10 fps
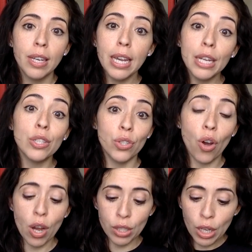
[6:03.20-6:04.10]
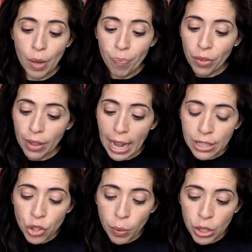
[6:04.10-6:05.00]
It is not. That
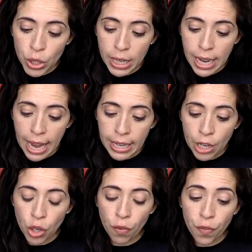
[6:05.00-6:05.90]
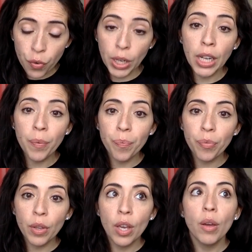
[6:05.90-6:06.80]
situation has ended. You're free.
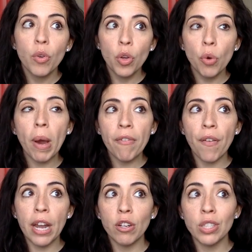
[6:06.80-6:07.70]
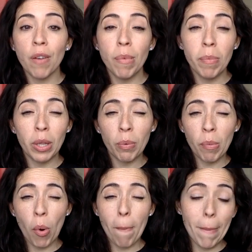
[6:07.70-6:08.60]
You might find yourself maybe a little bit
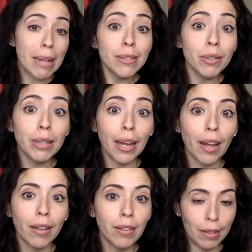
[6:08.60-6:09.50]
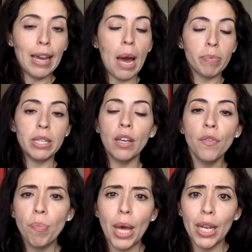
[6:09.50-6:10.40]
more mentally
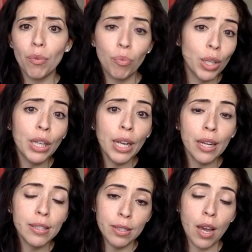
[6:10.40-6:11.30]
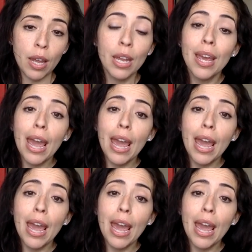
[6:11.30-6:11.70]
captive, but really it's done.